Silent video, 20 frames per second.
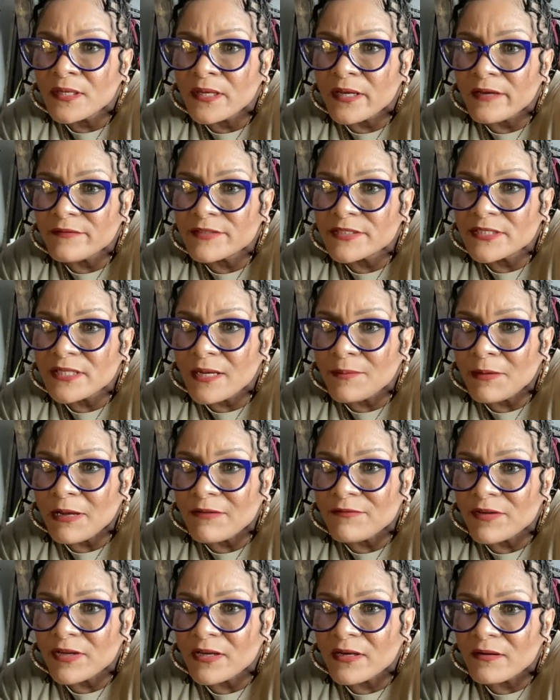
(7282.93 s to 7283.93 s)
Every job
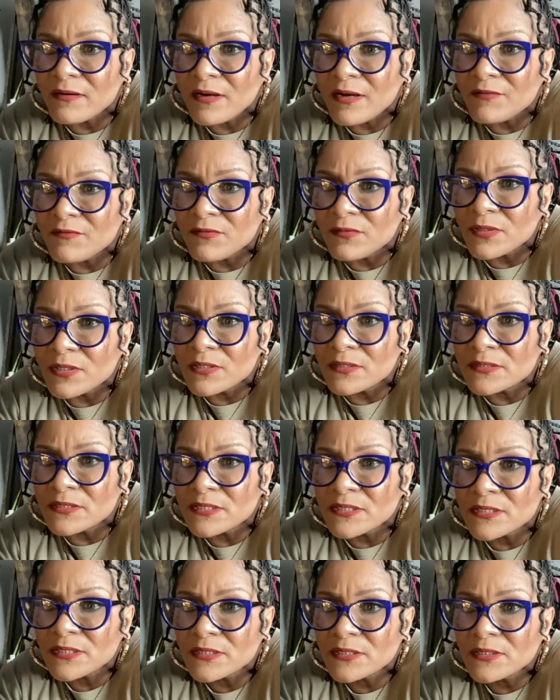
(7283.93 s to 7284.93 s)
I've uh, I've worked
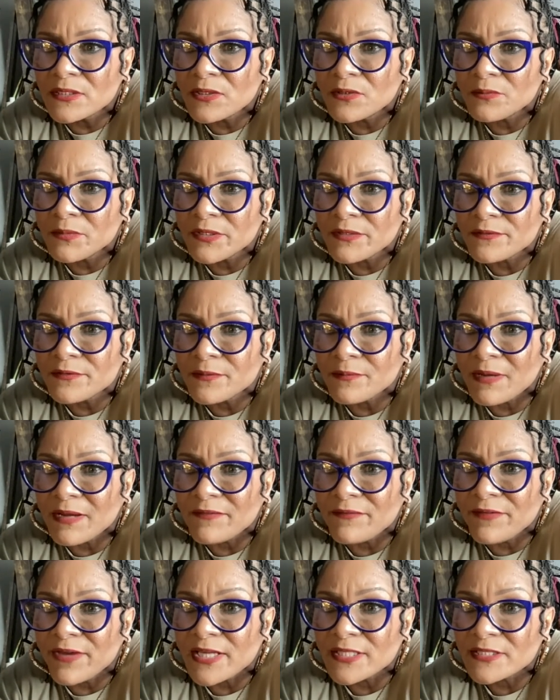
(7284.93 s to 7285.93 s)
know me for my
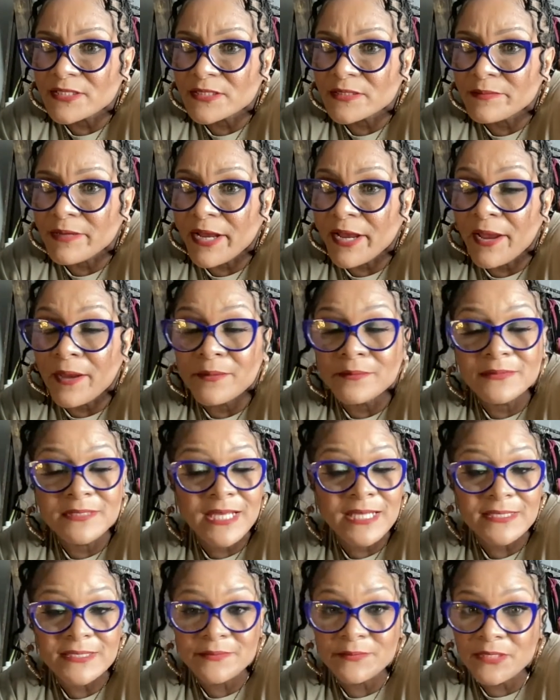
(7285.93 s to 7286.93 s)
fashion and my hair.
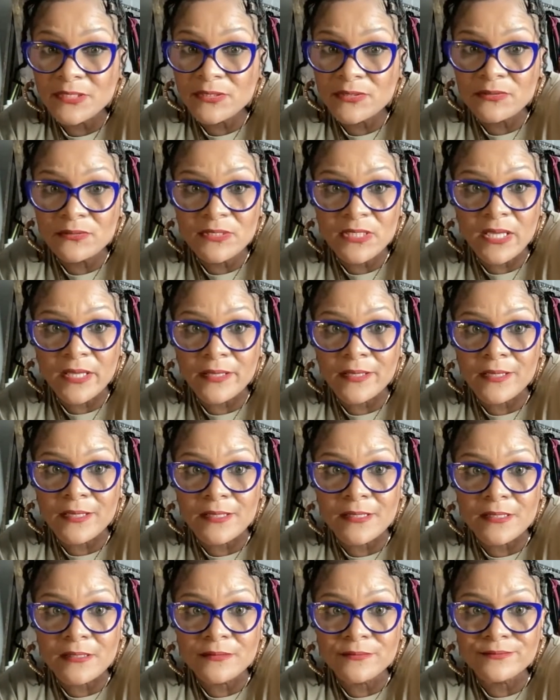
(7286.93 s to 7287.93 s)
That's me too,
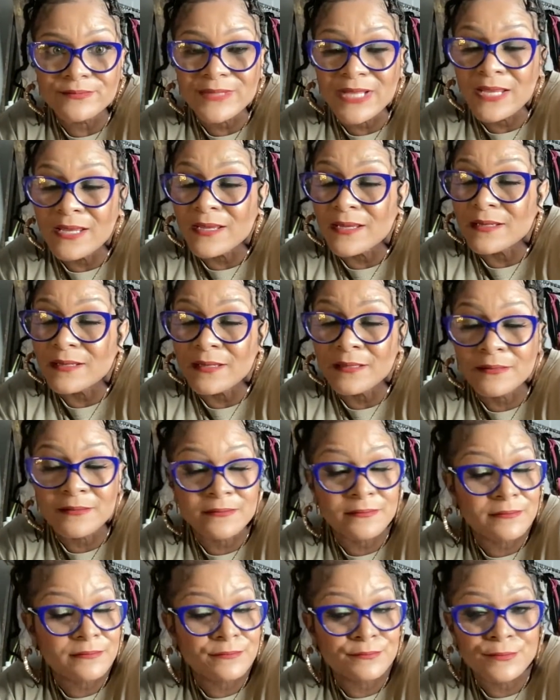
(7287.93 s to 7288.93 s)
Danielle.
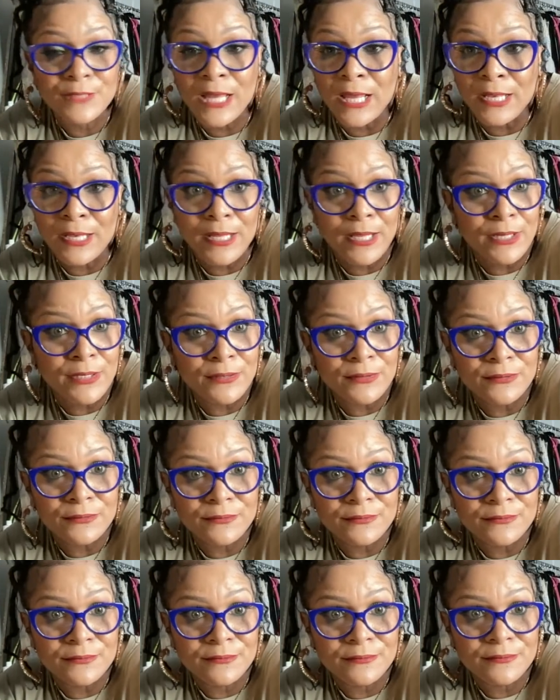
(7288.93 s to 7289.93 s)
Hello.
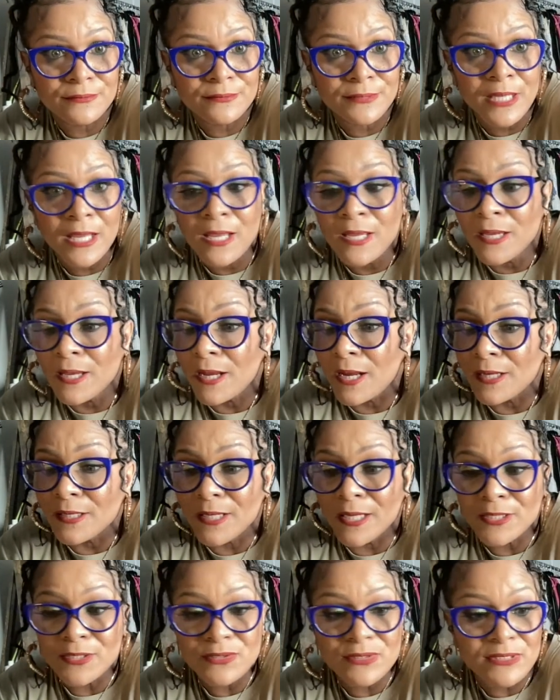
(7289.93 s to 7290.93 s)
All you
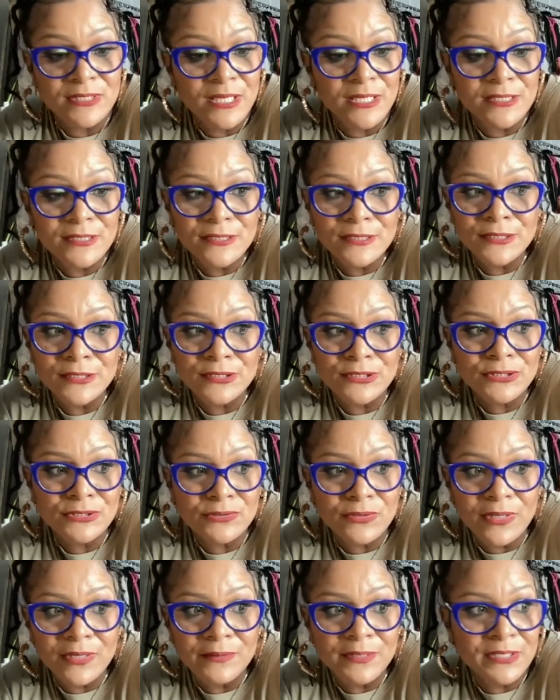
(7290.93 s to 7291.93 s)
gotta do say is a little
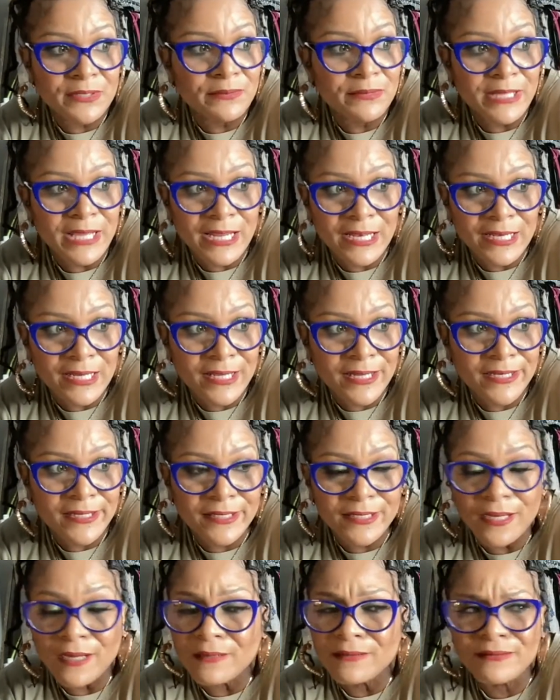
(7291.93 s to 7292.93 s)
short, little black
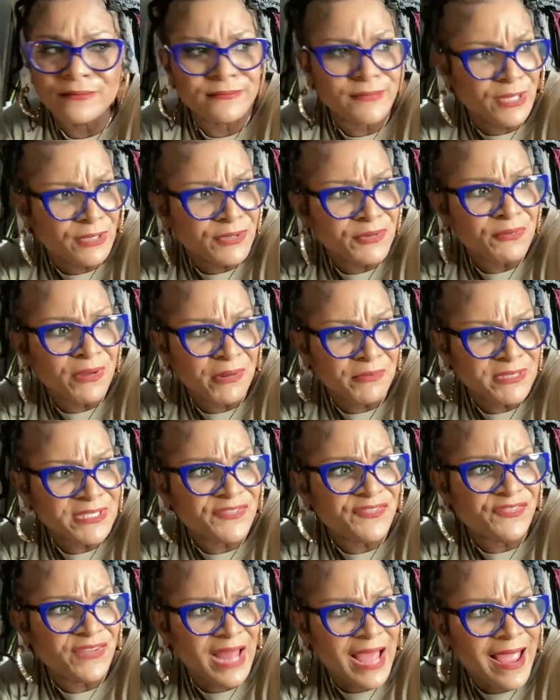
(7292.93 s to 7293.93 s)
lady. Oh, the one with the
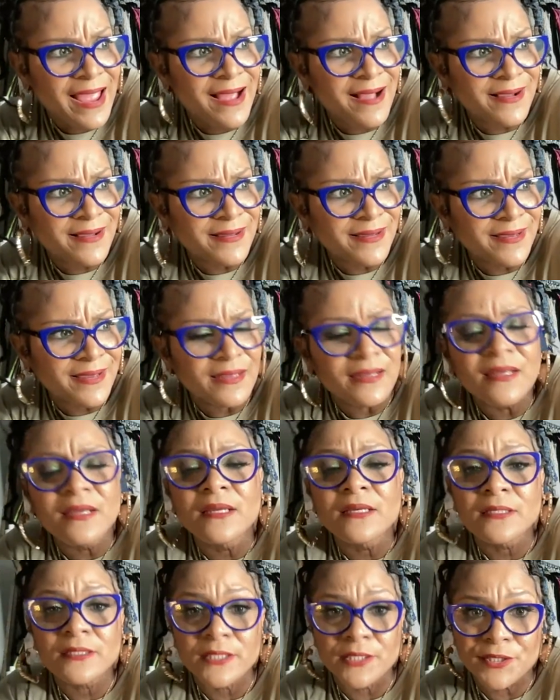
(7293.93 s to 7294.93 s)
fly haircut.
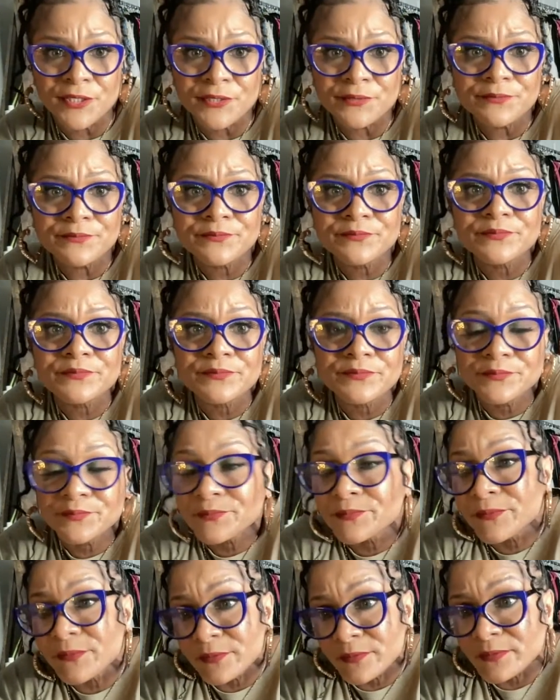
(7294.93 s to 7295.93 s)
Yep,
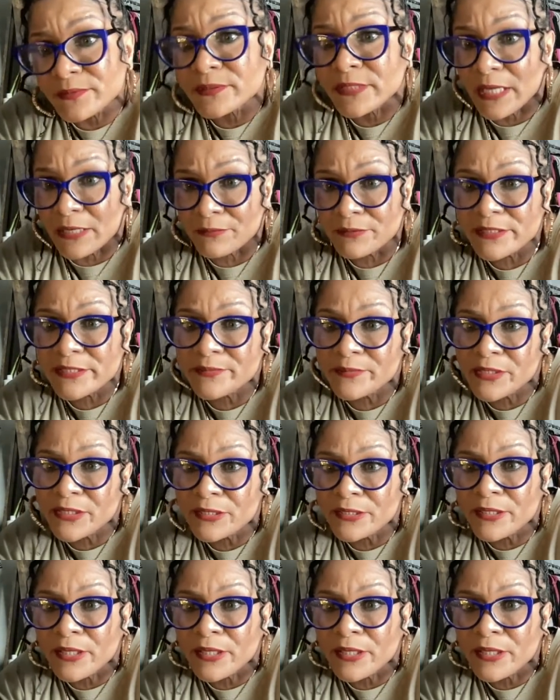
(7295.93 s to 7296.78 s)
that was me.